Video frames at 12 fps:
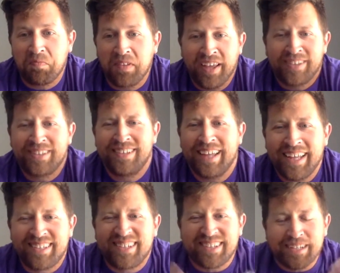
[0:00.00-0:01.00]

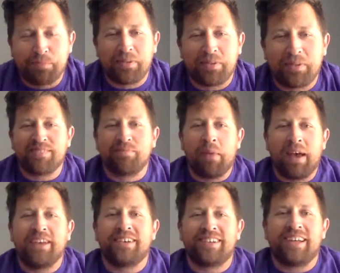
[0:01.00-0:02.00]
it's just a place
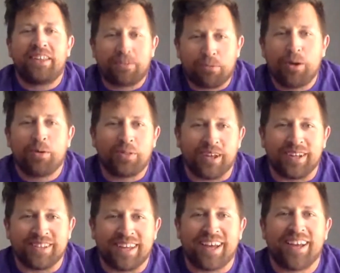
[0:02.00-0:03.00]
meant to throw
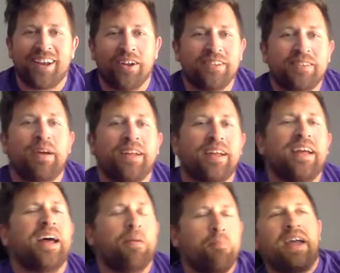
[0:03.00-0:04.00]
things at, or it's
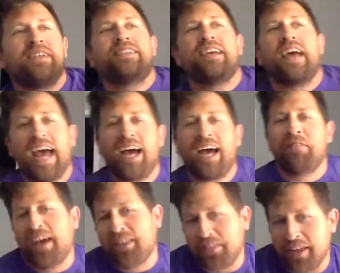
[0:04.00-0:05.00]
meant to have
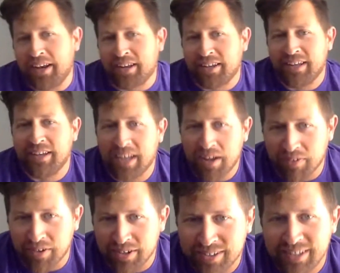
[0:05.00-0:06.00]
athletic
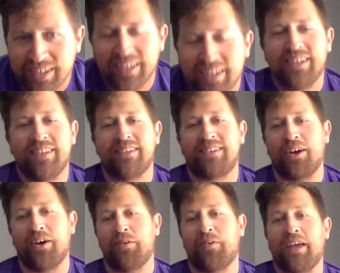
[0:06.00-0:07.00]
endeavors.
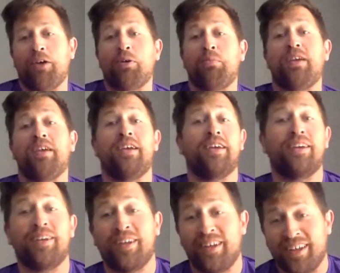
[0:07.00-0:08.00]
So it would be
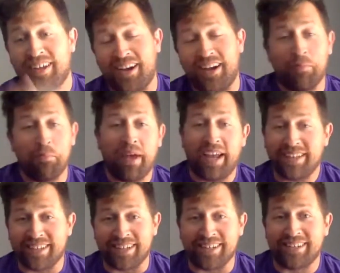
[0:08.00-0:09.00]

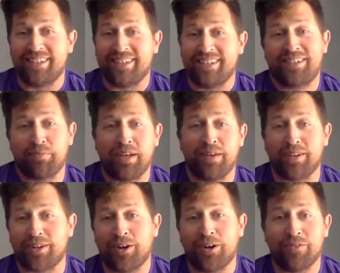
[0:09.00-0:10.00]
amazing to be able to
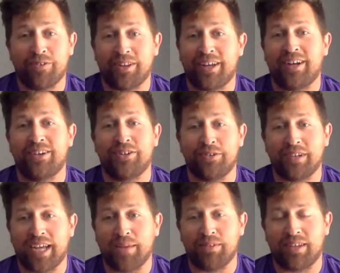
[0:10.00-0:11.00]
go over there and do
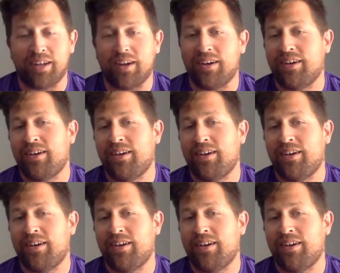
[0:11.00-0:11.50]
games there.